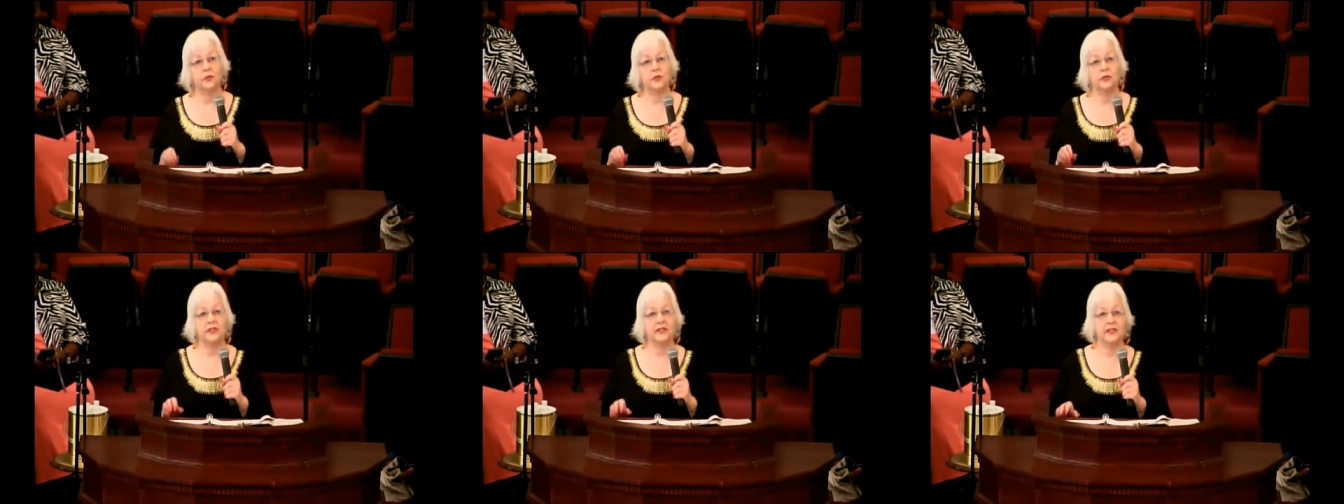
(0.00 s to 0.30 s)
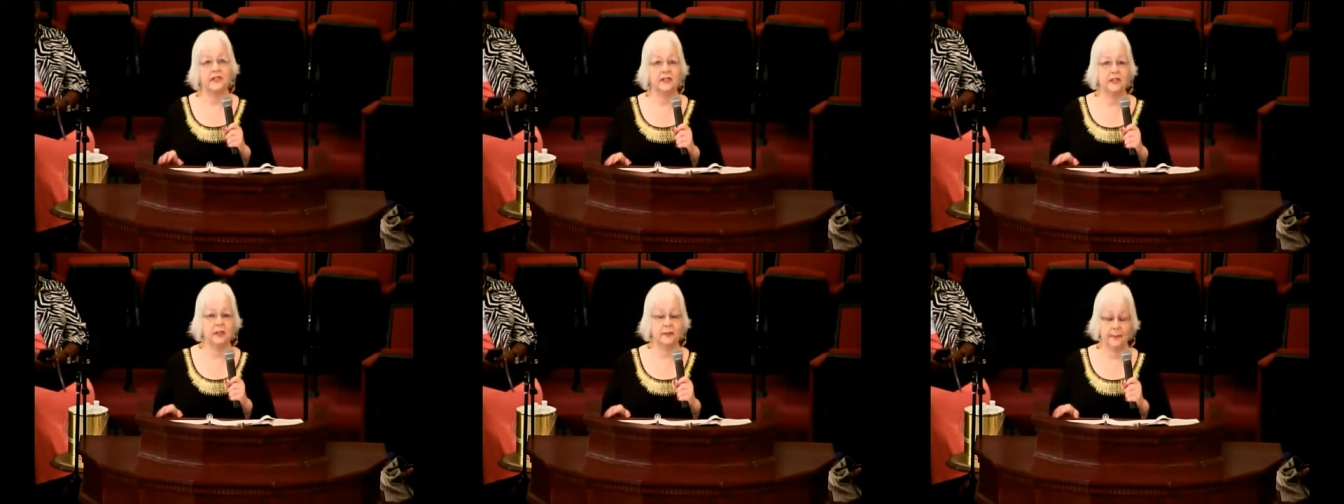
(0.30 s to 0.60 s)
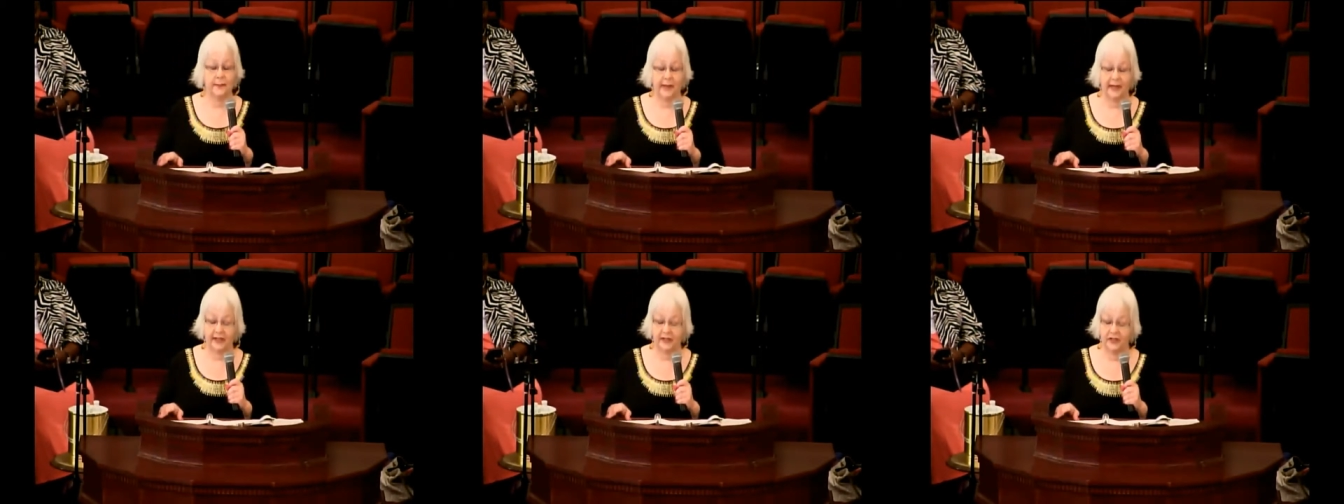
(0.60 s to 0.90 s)
were
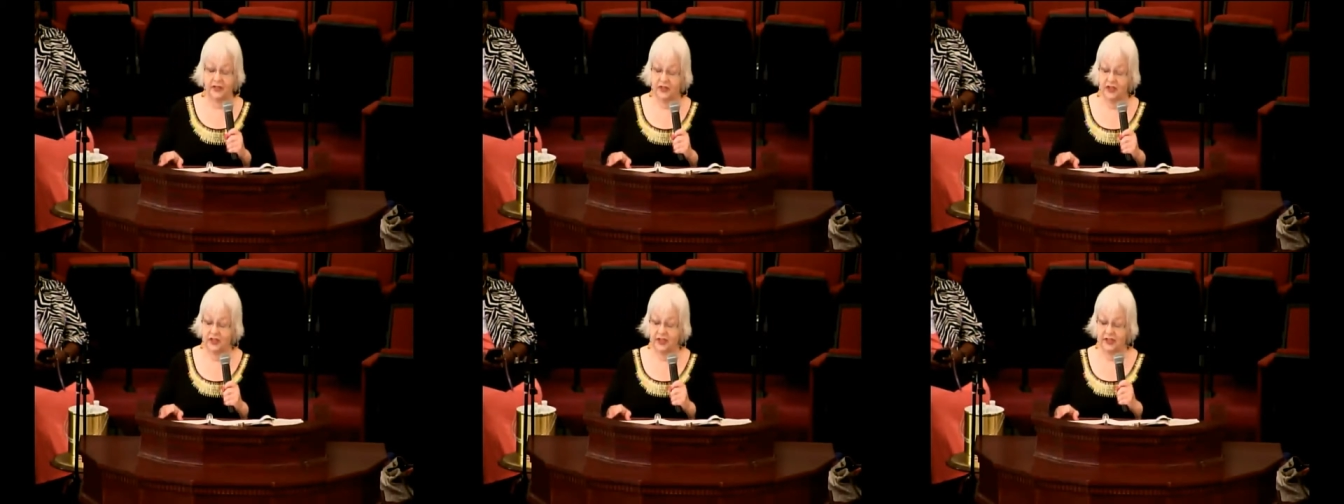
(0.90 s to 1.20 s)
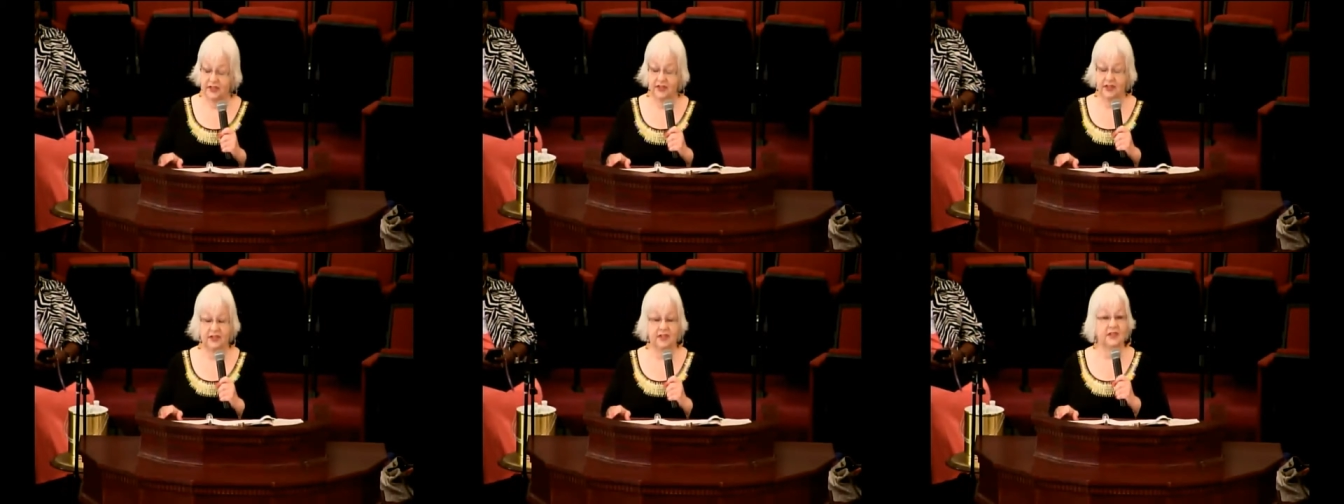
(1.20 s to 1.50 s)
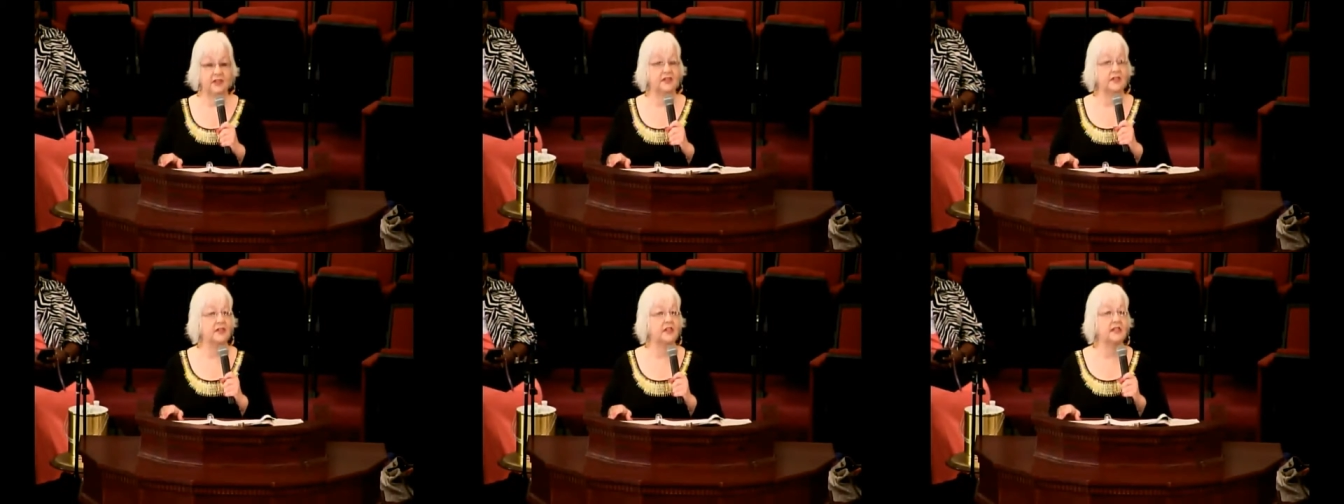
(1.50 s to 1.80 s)
sent by
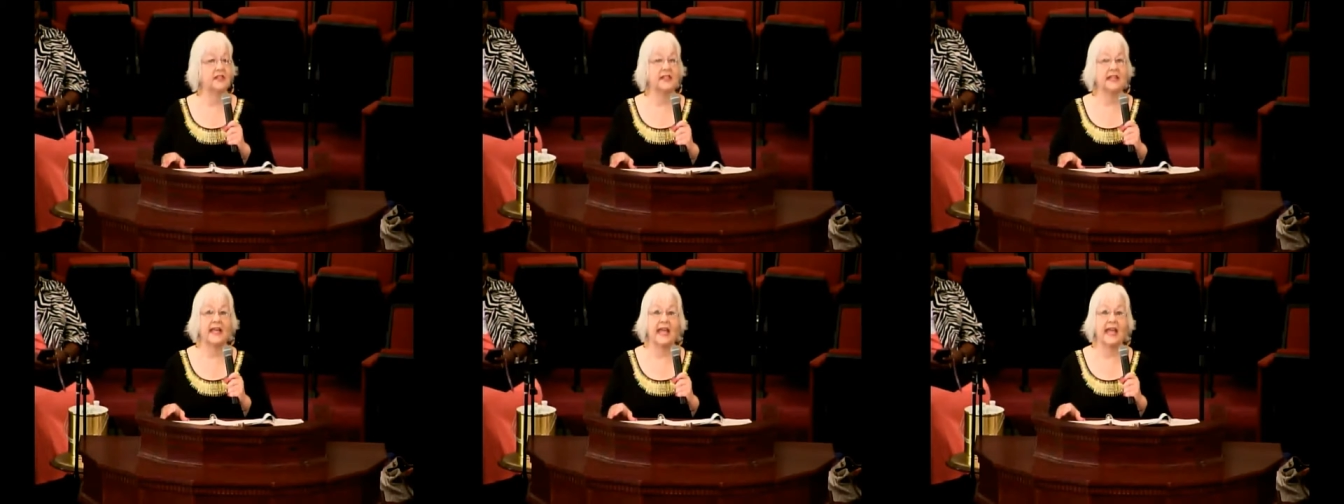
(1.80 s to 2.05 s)
Jesus to